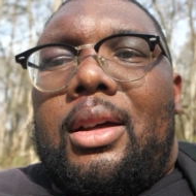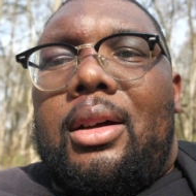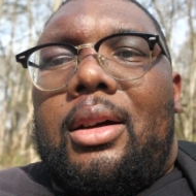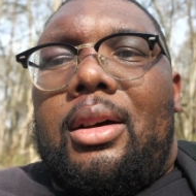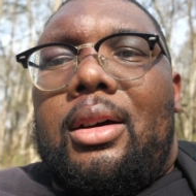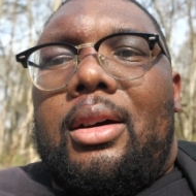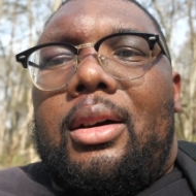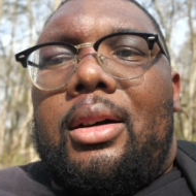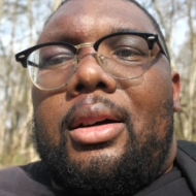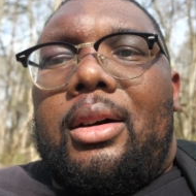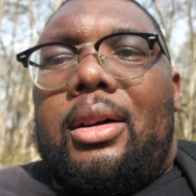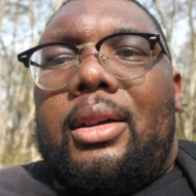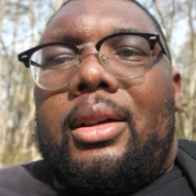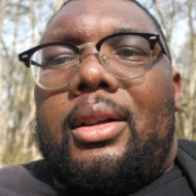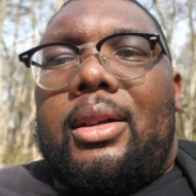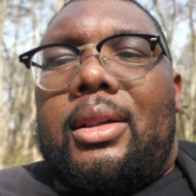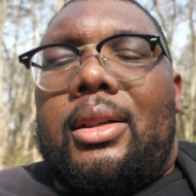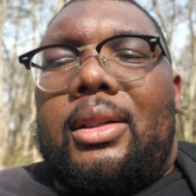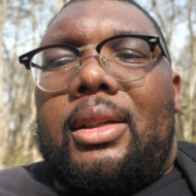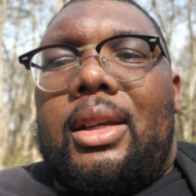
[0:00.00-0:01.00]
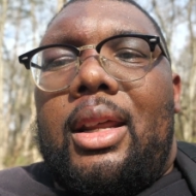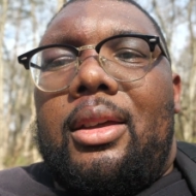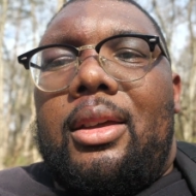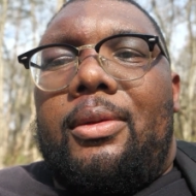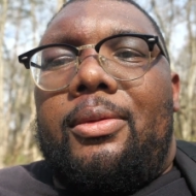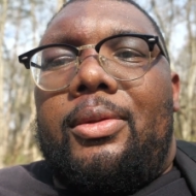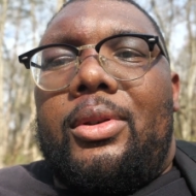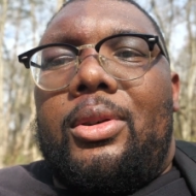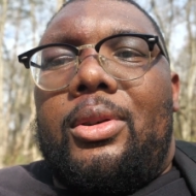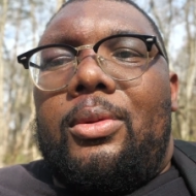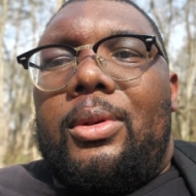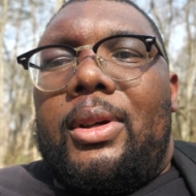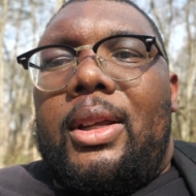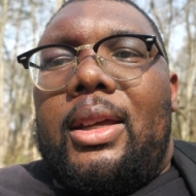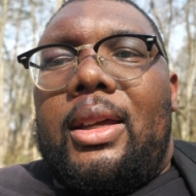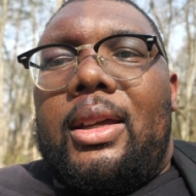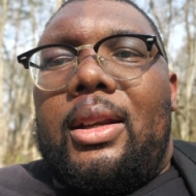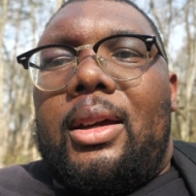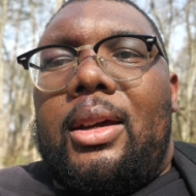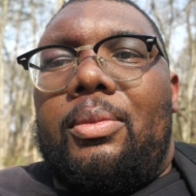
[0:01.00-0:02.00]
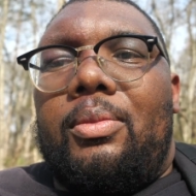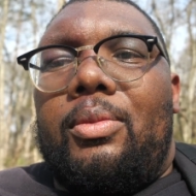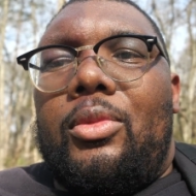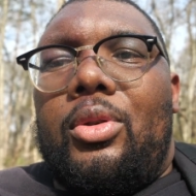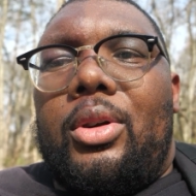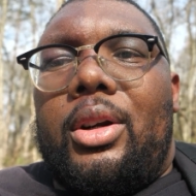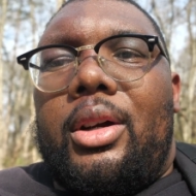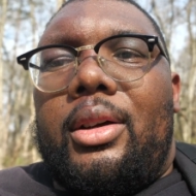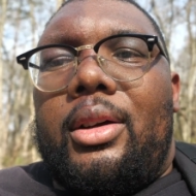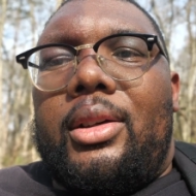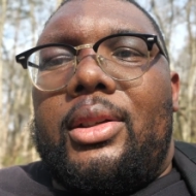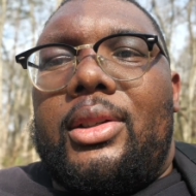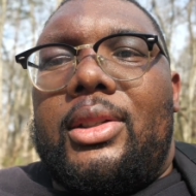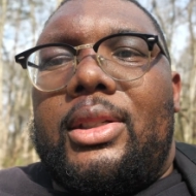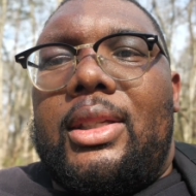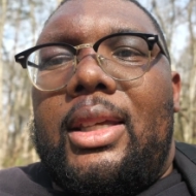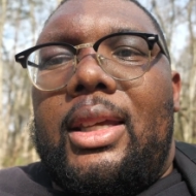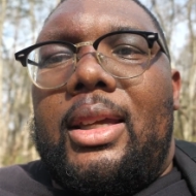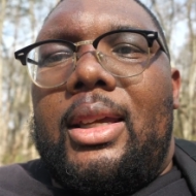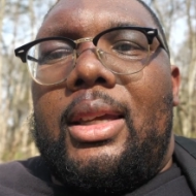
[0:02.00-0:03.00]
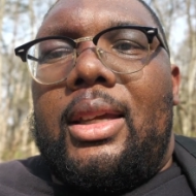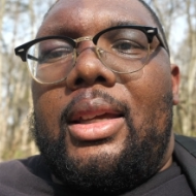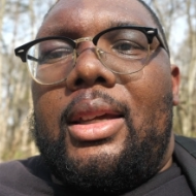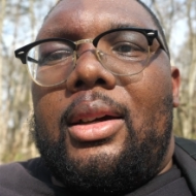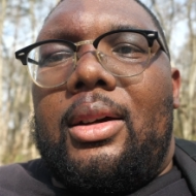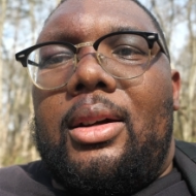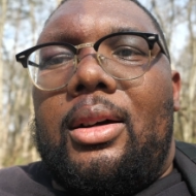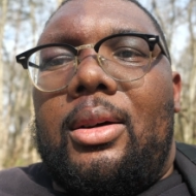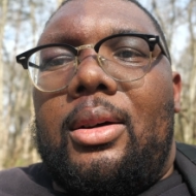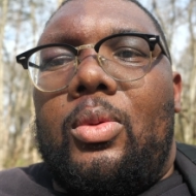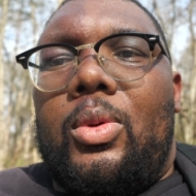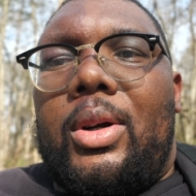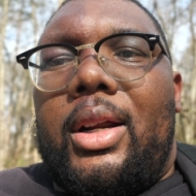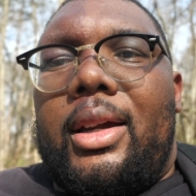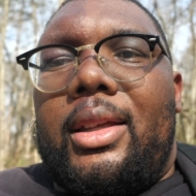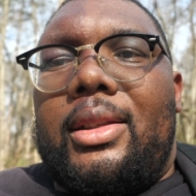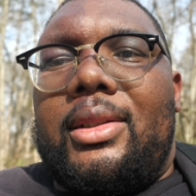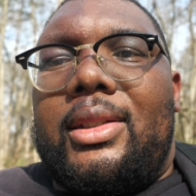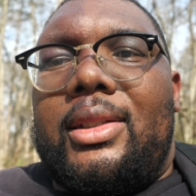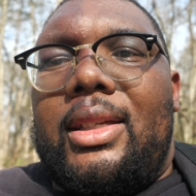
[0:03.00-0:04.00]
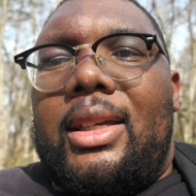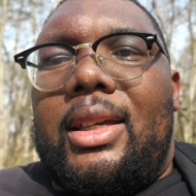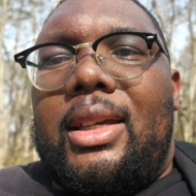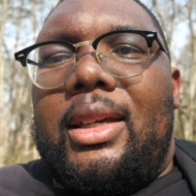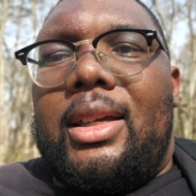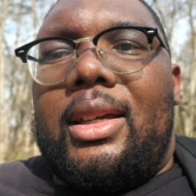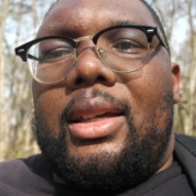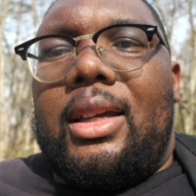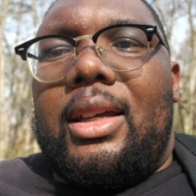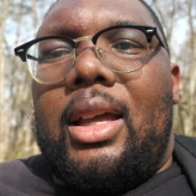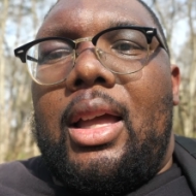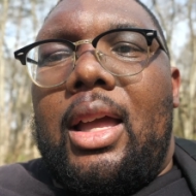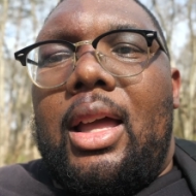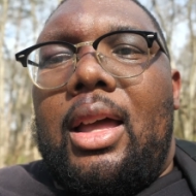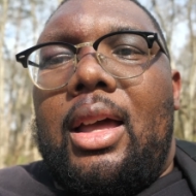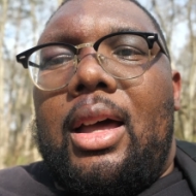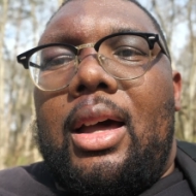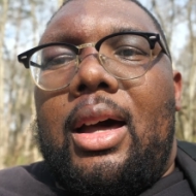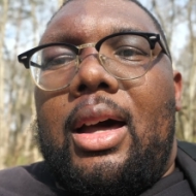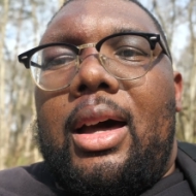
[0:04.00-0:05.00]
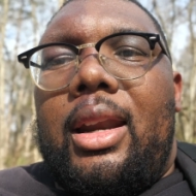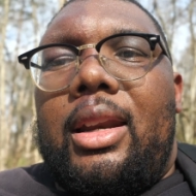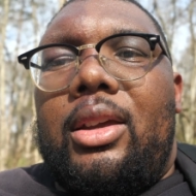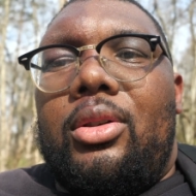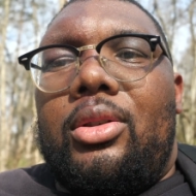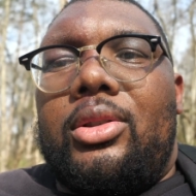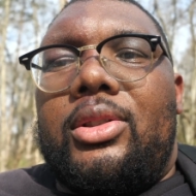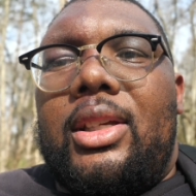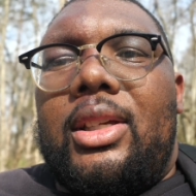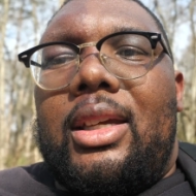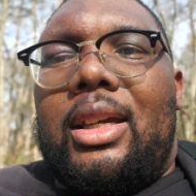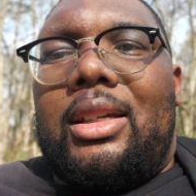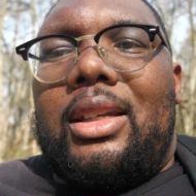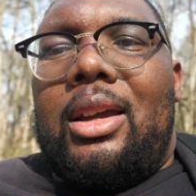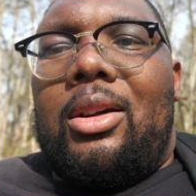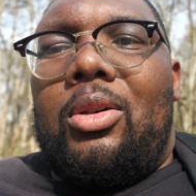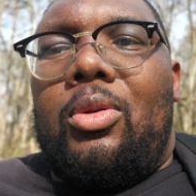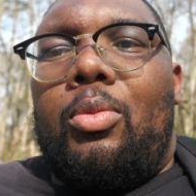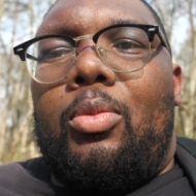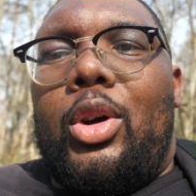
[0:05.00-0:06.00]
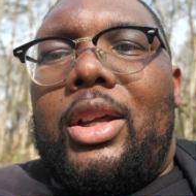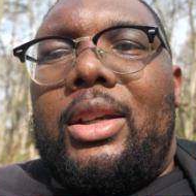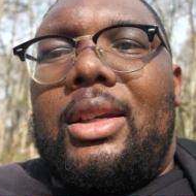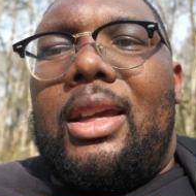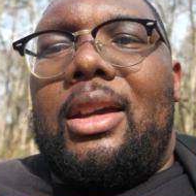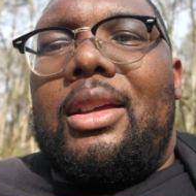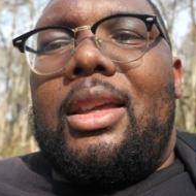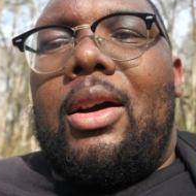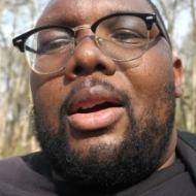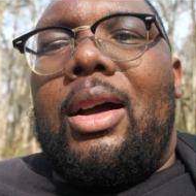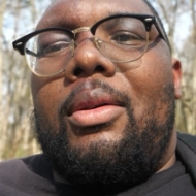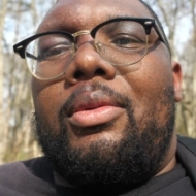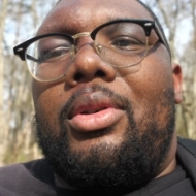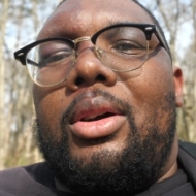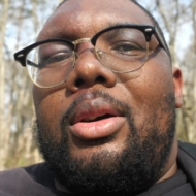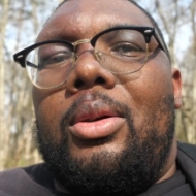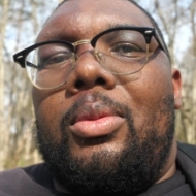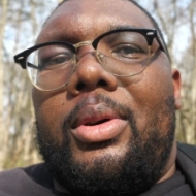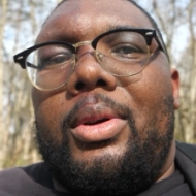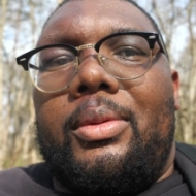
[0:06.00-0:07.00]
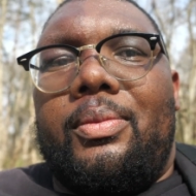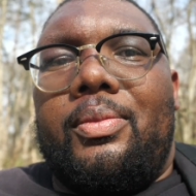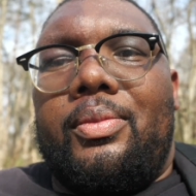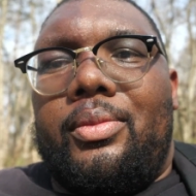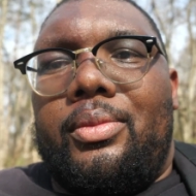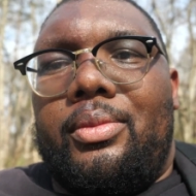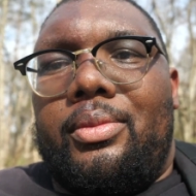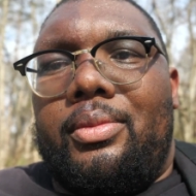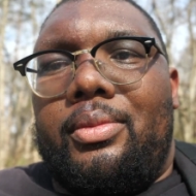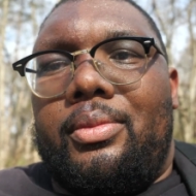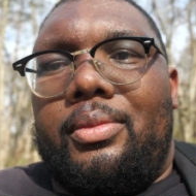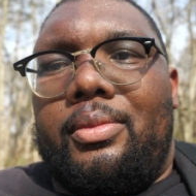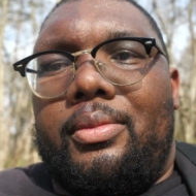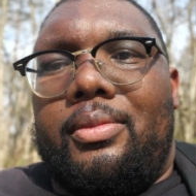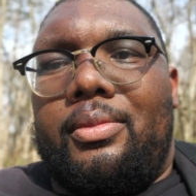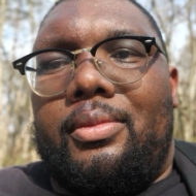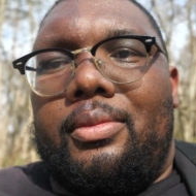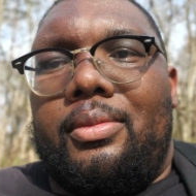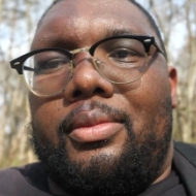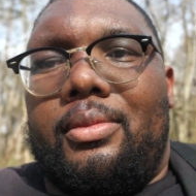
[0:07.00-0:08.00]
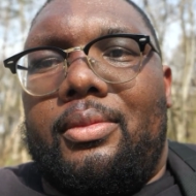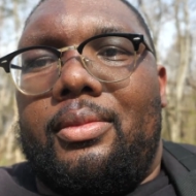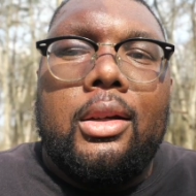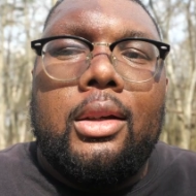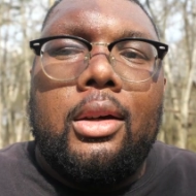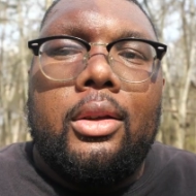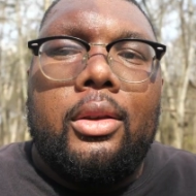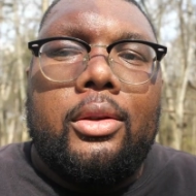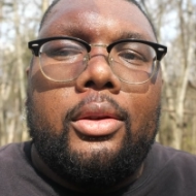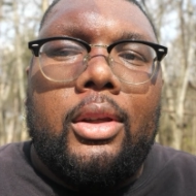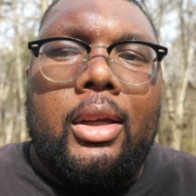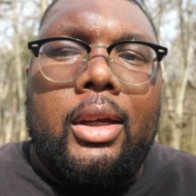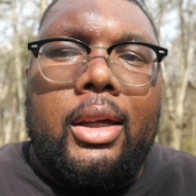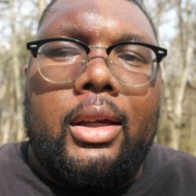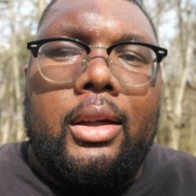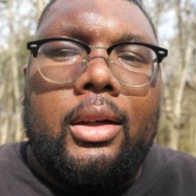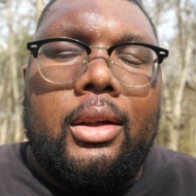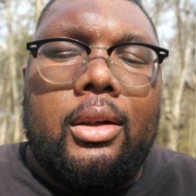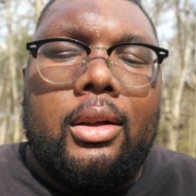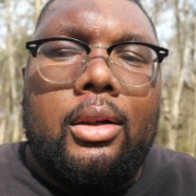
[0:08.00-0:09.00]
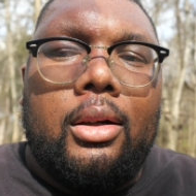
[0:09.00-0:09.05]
Thank you for tuning in. I'm going to see what I can see. Adios, y que tengan un buen día. Y'all have a good one. Another thing,